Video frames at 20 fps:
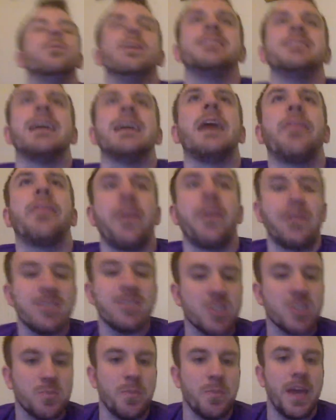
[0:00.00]
out there in
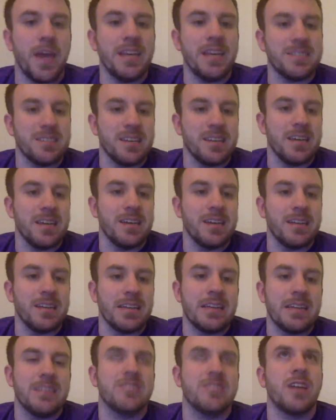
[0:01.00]
space.
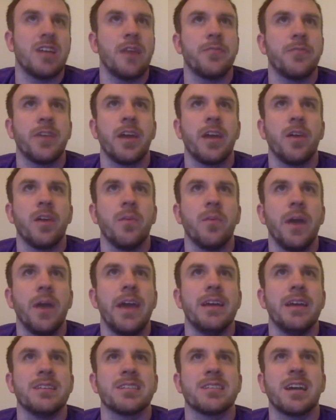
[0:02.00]
He's tough to get away.
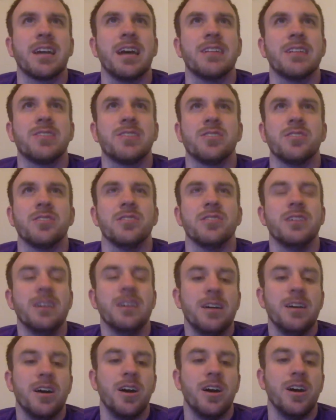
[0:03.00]
His cuts are
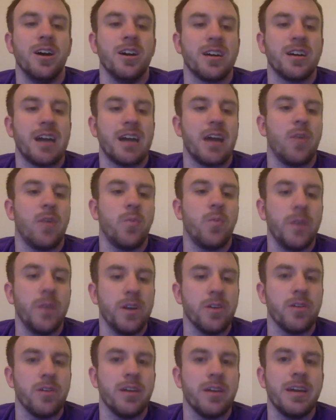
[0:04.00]
kind of
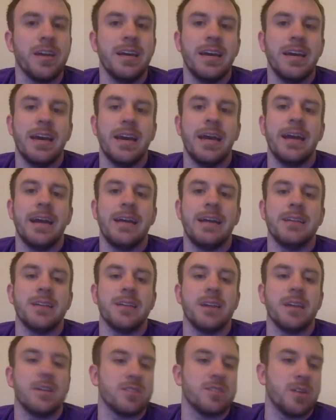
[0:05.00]
weird, and
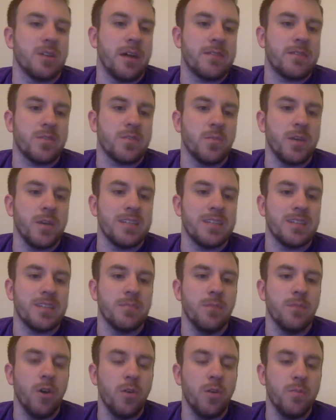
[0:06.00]
so I have some wasted
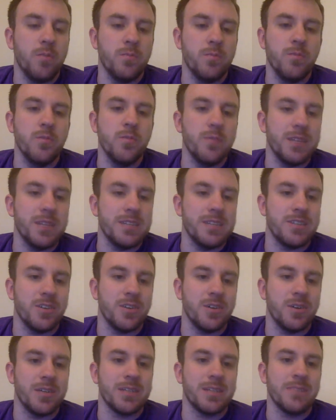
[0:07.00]
movement
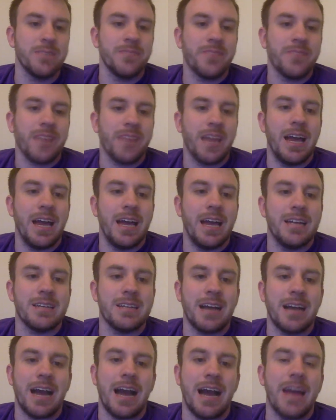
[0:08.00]
into it. And
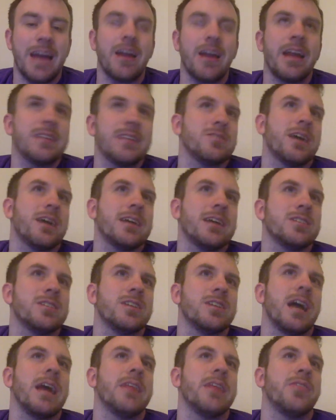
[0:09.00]
I
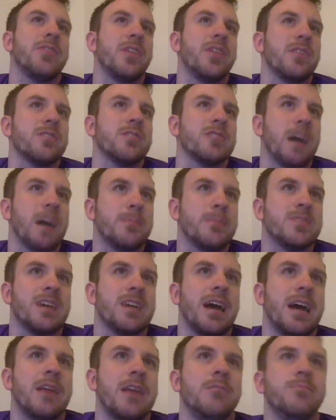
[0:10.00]
think there's
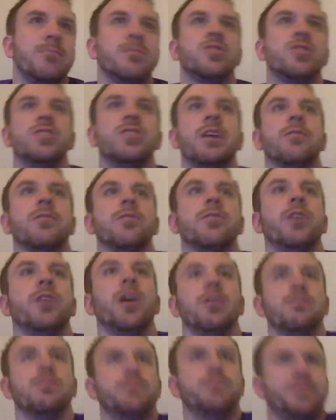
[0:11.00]
upside, but you never
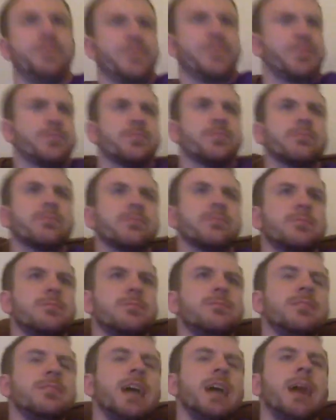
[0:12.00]
know.
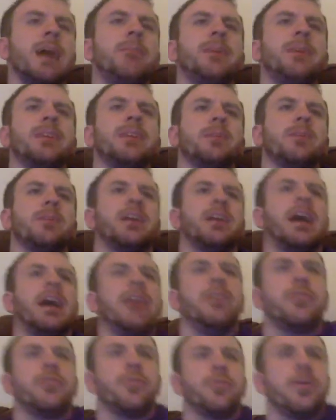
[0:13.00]
Pick number
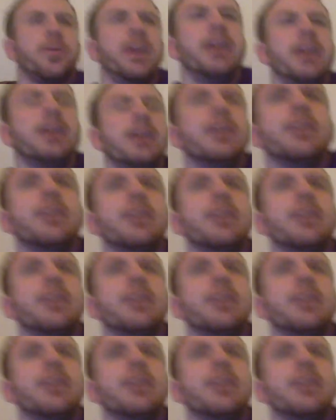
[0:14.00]
93, the